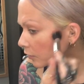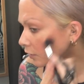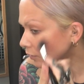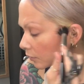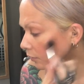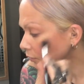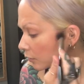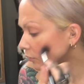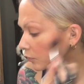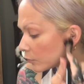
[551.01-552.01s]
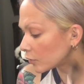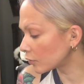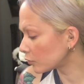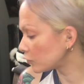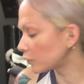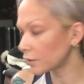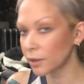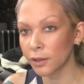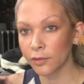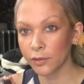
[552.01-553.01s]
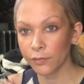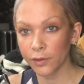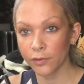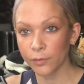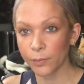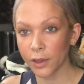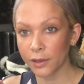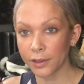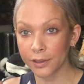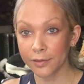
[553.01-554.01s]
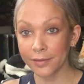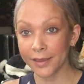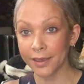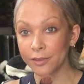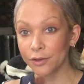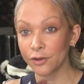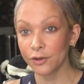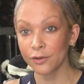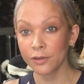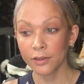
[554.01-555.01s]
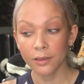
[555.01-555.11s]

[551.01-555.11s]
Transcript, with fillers: the Lumi Glotion and the Face and Body together,